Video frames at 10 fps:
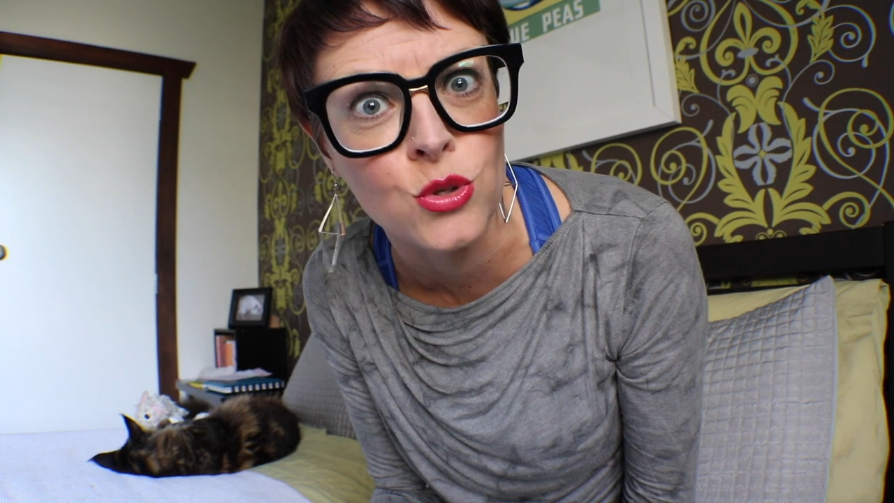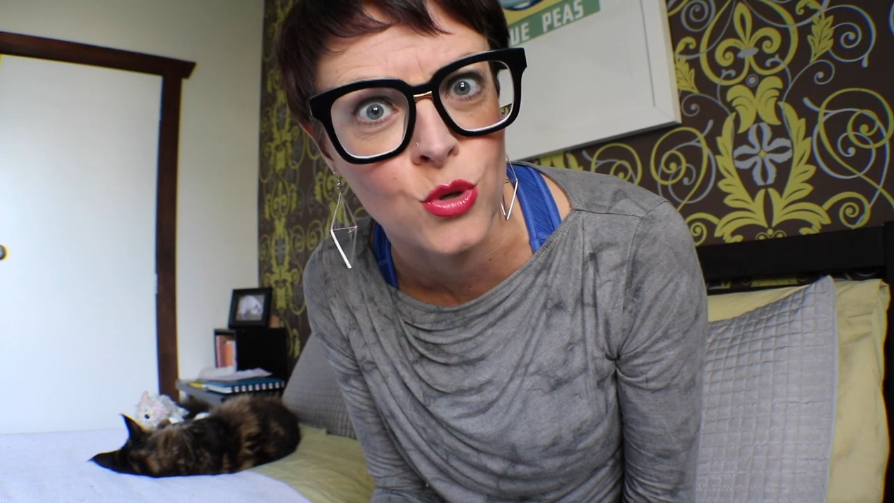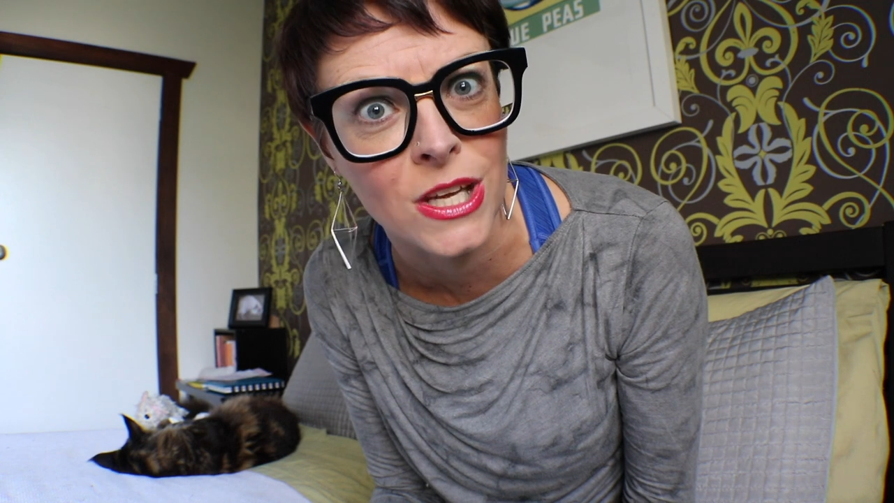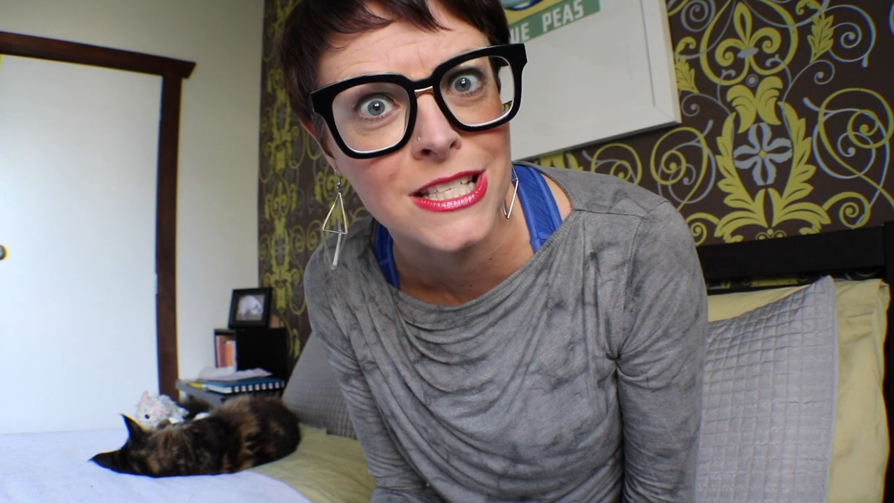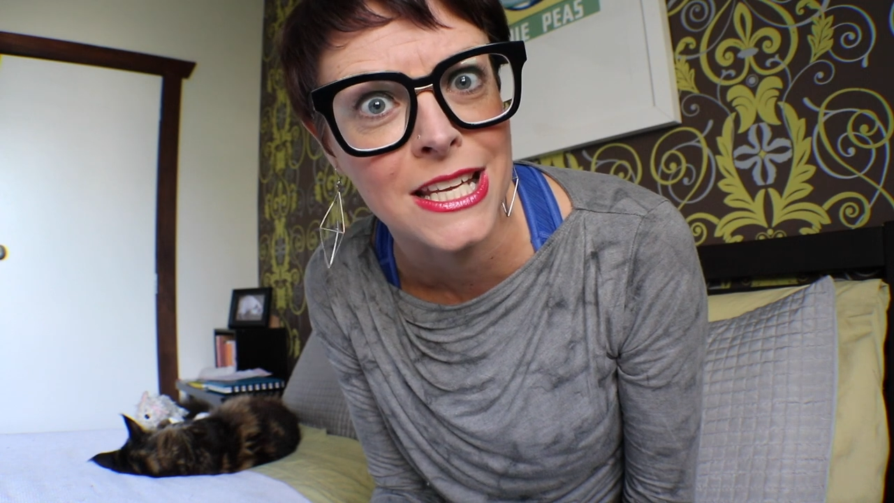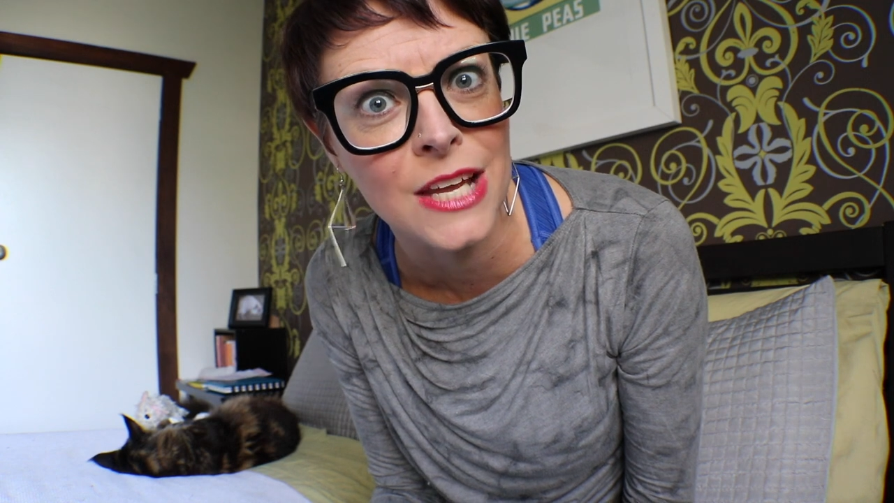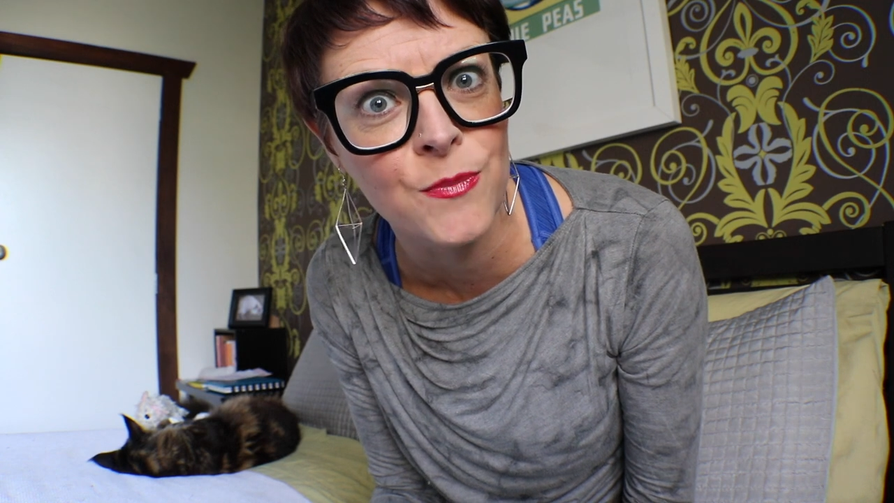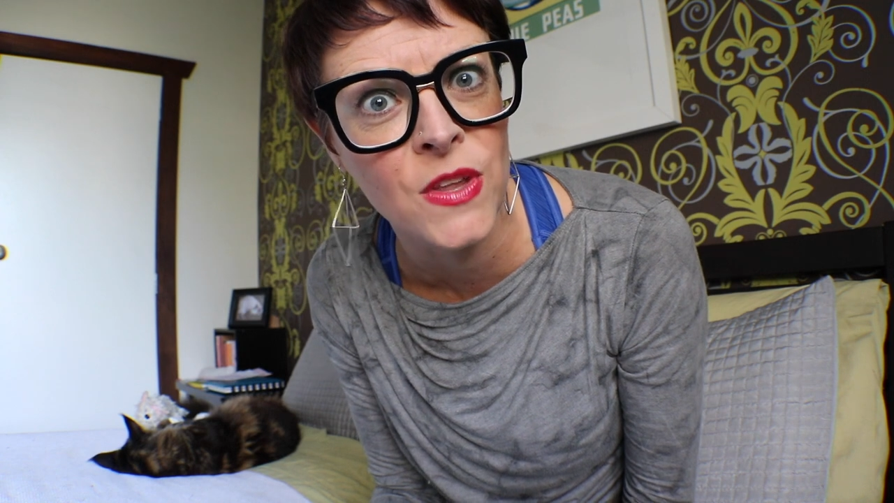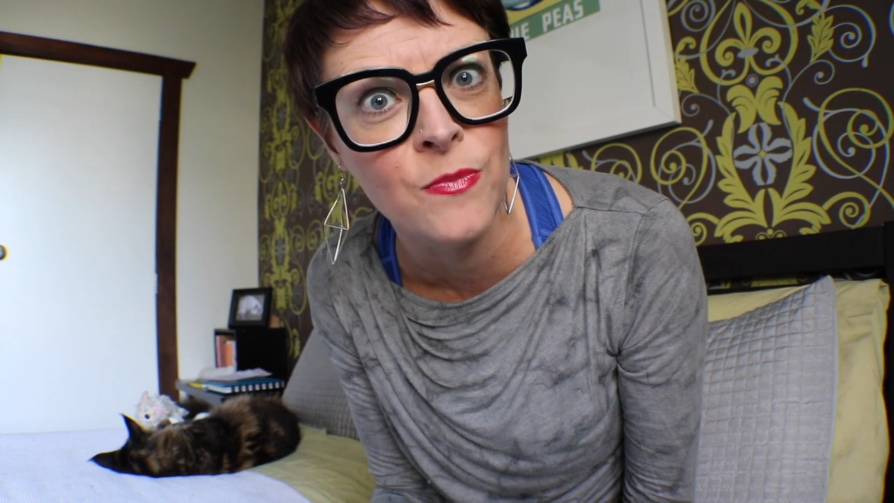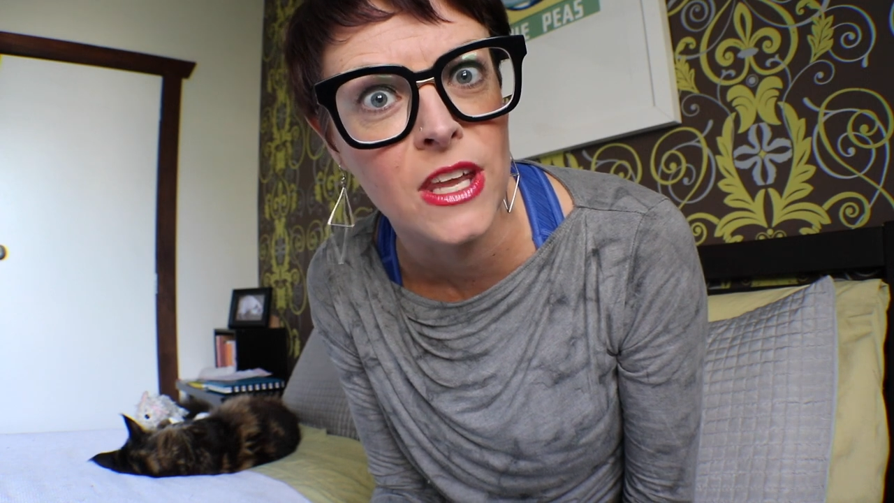you get to
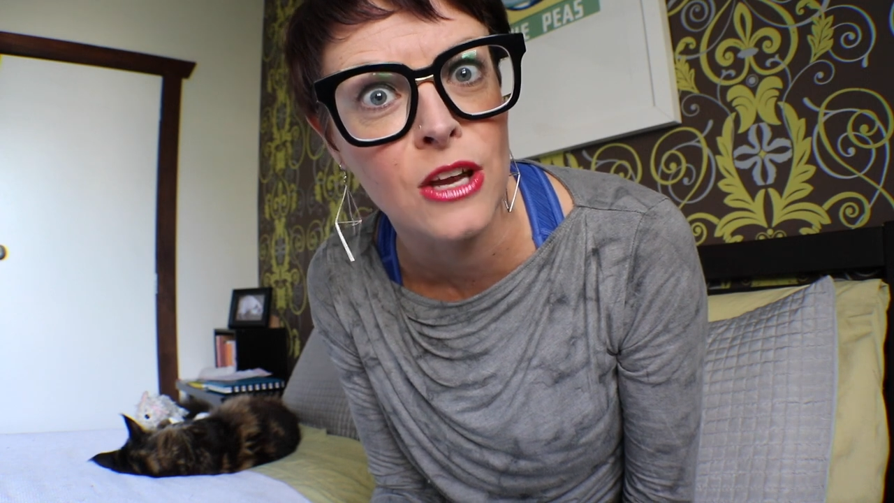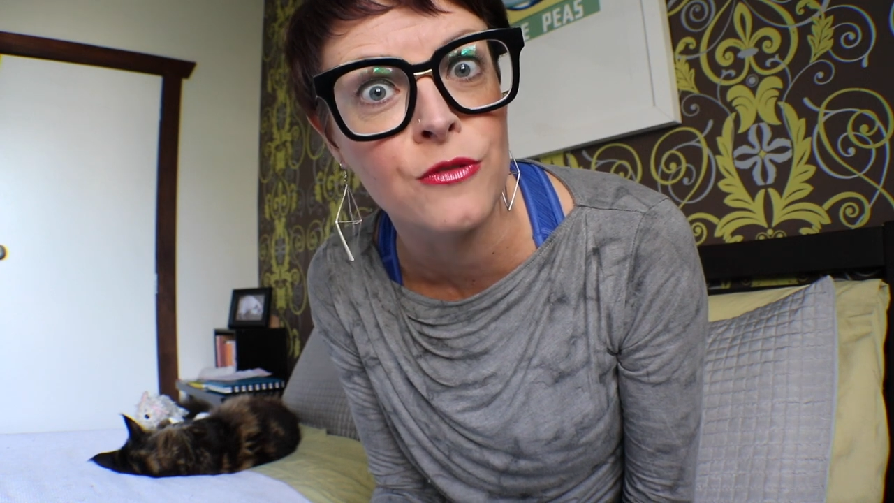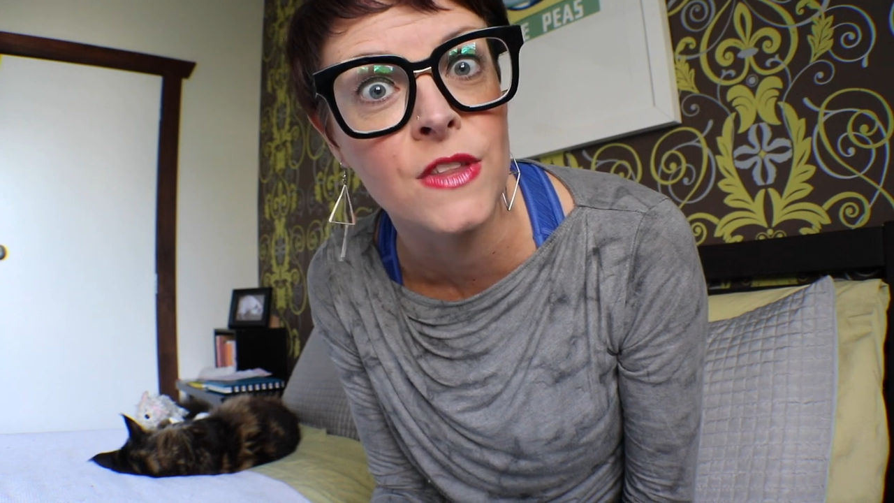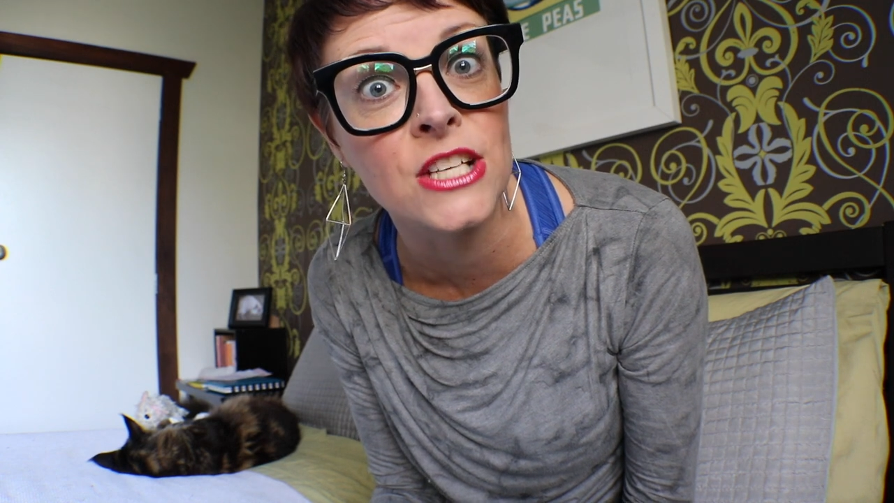keep them. If they